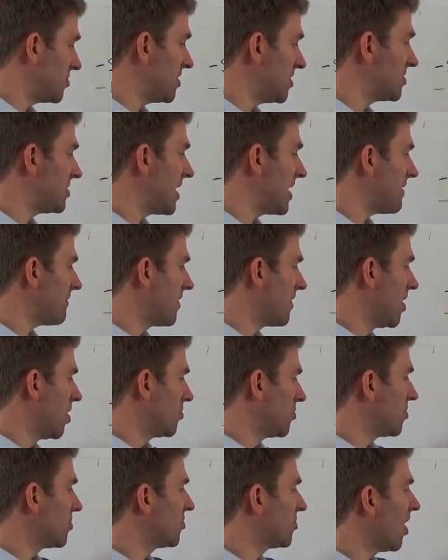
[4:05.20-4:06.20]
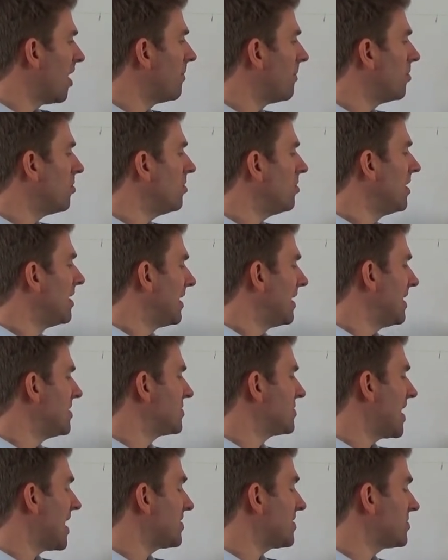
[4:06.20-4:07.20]
ETF. The double
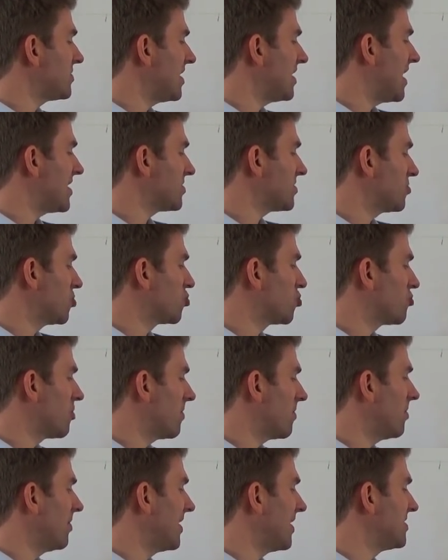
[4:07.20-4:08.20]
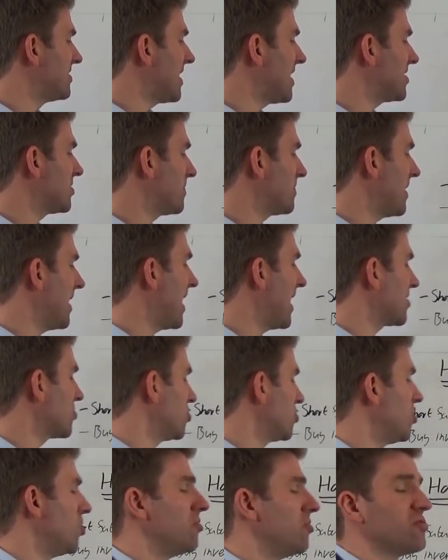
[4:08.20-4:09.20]
is SDS and the triple is
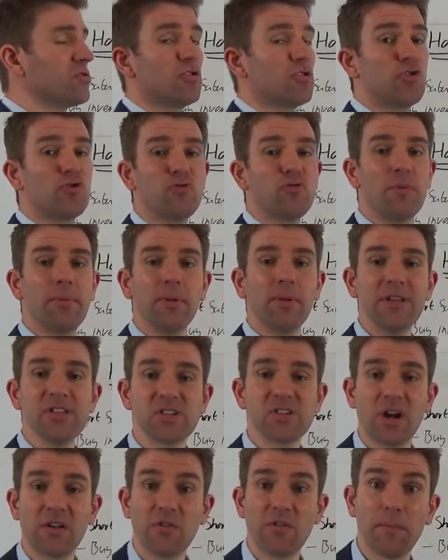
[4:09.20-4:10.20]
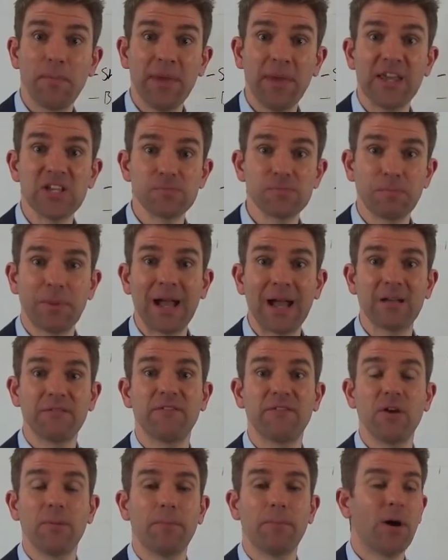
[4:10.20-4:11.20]
SPXU. So the triple is kind of the biggest bang
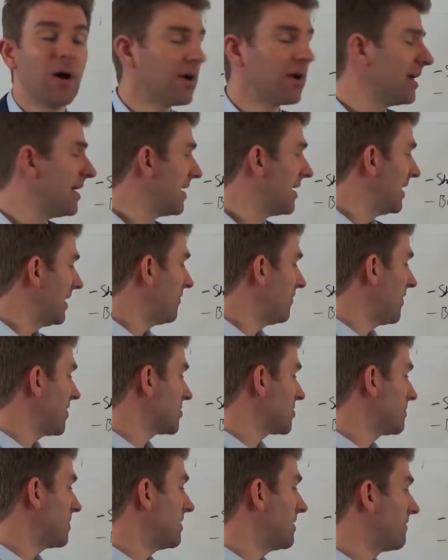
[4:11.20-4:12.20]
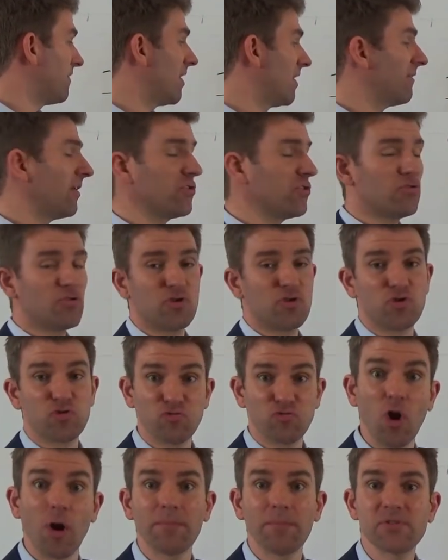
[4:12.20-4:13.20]
for your buck. If the S&P 500
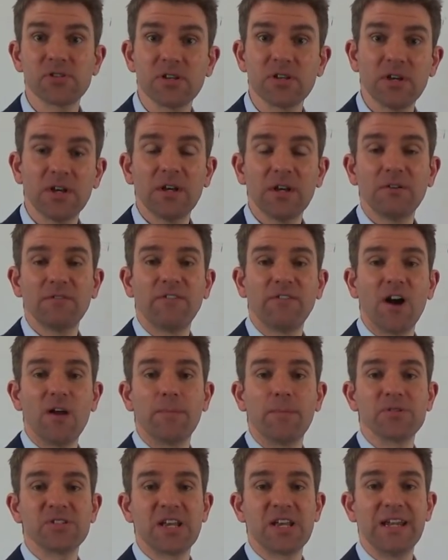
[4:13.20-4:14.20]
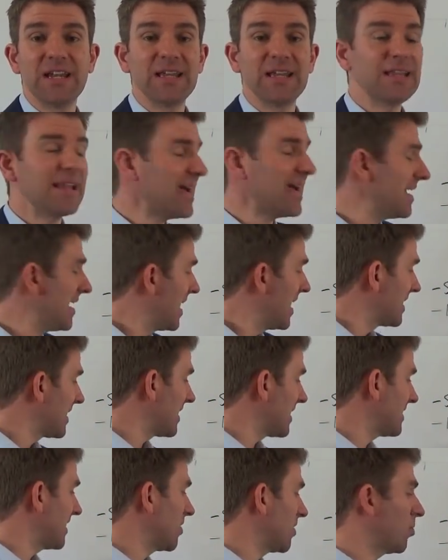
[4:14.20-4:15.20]
dropped 5% in a day,
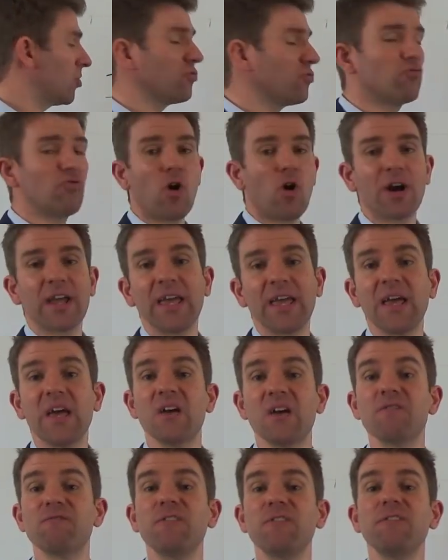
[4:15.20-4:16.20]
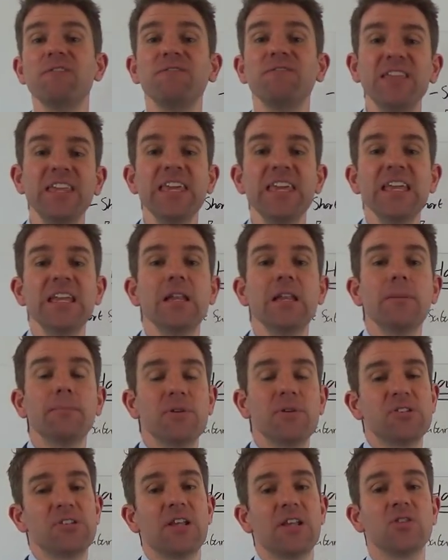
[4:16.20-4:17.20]
that thing would rocket 15%.
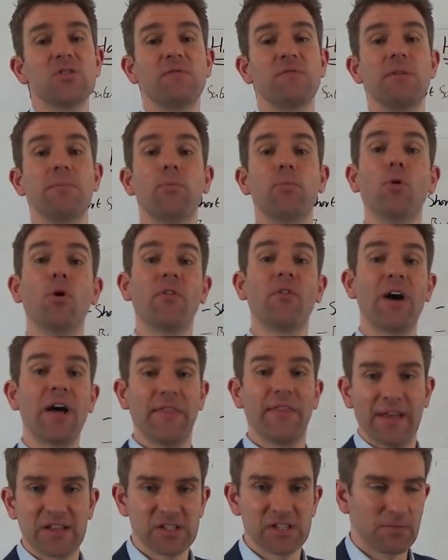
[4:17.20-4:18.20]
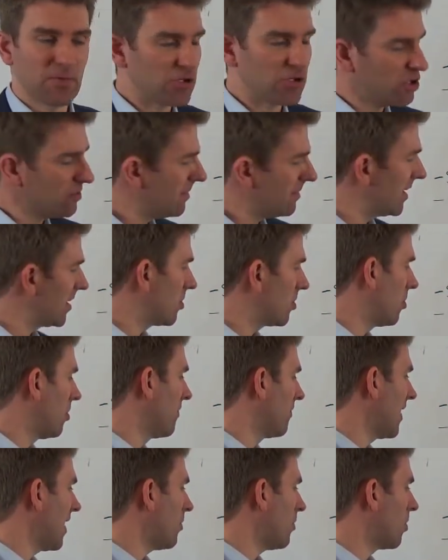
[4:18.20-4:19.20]
So if you bought that, that's how much you make
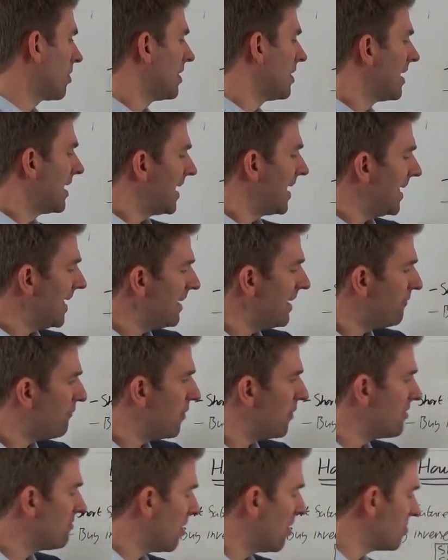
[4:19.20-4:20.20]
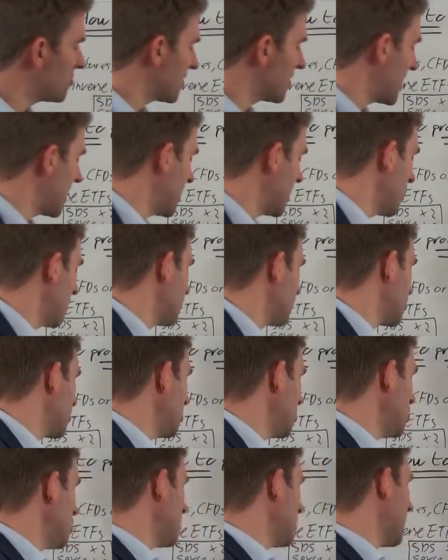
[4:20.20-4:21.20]
on that one. If we rotate it over to
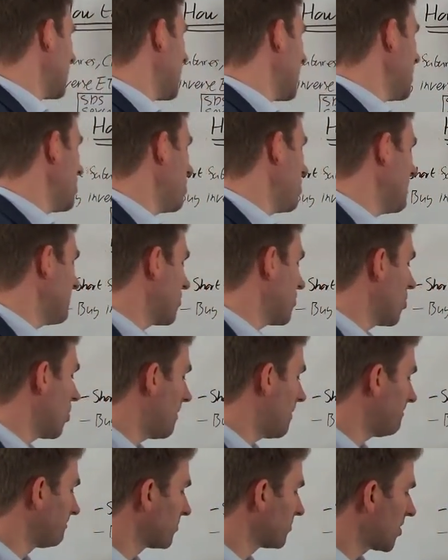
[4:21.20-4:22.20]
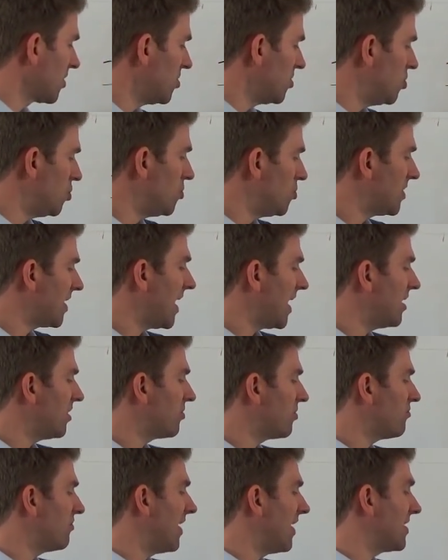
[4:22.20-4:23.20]
the UK, we've got UK
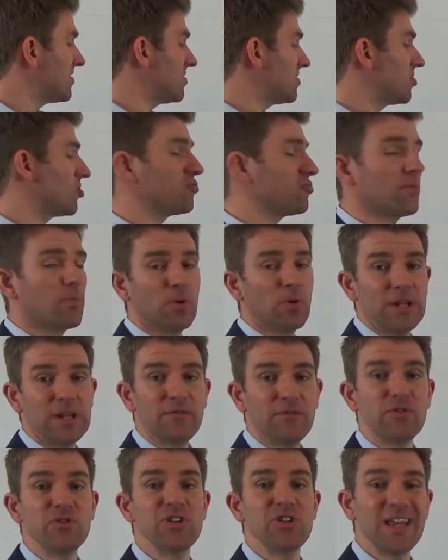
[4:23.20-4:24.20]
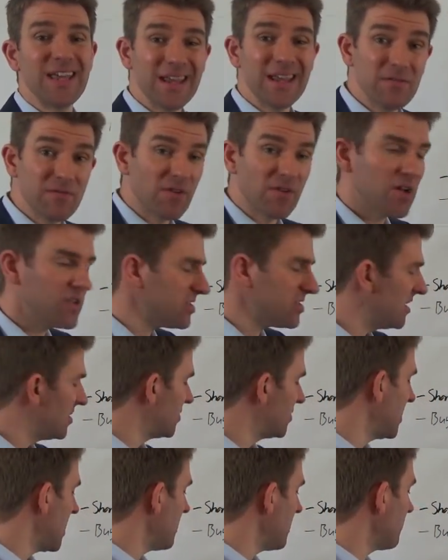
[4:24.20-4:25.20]
3S, the triple leverage inverse
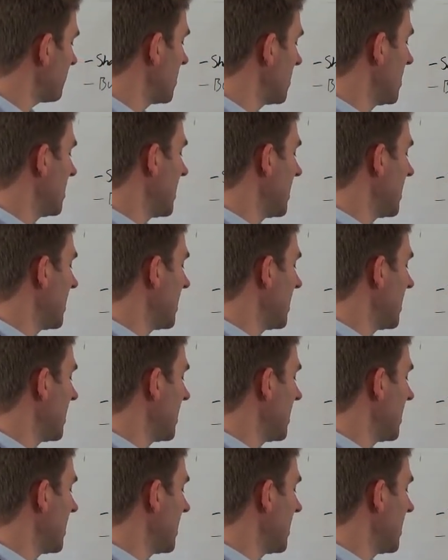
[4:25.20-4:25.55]
ETF.